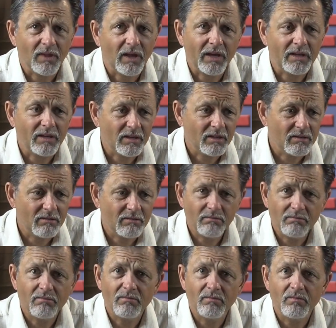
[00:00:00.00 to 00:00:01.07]
I
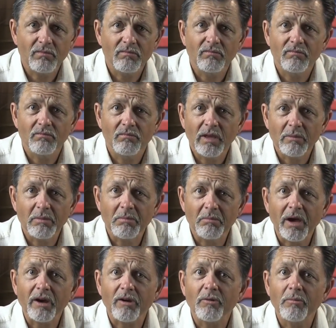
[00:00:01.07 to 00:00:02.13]
can maybe
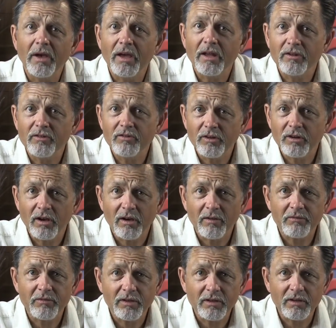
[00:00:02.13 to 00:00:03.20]
micromanage
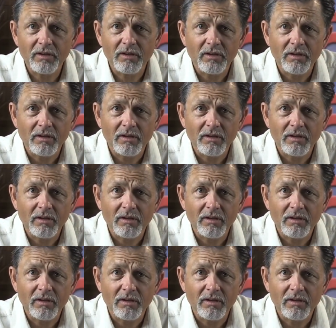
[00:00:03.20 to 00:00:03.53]
enough to